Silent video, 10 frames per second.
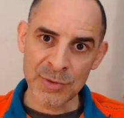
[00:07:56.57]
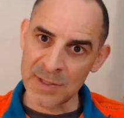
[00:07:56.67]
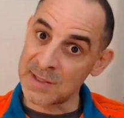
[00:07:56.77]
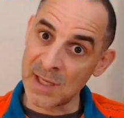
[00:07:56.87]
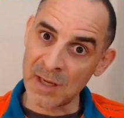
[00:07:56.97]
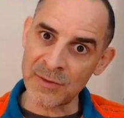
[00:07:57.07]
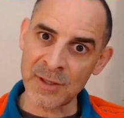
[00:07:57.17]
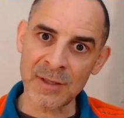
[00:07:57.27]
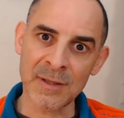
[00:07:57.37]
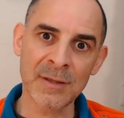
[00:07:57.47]

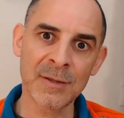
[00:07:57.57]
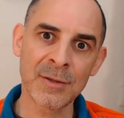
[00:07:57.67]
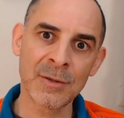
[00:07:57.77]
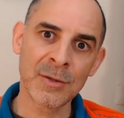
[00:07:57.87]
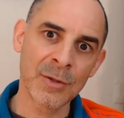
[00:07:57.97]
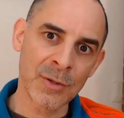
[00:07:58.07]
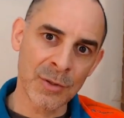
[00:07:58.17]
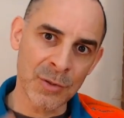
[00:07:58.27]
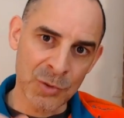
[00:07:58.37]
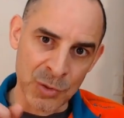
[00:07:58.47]
discover
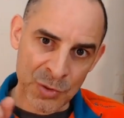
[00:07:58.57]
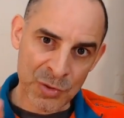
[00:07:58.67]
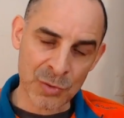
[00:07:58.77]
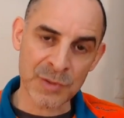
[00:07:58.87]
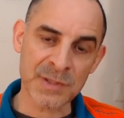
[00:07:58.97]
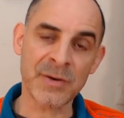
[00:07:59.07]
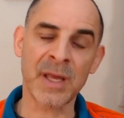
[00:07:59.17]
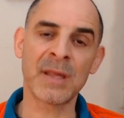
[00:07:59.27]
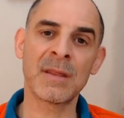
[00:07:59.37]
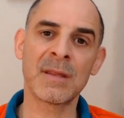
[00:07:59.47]
your true
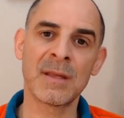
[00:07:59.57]
strength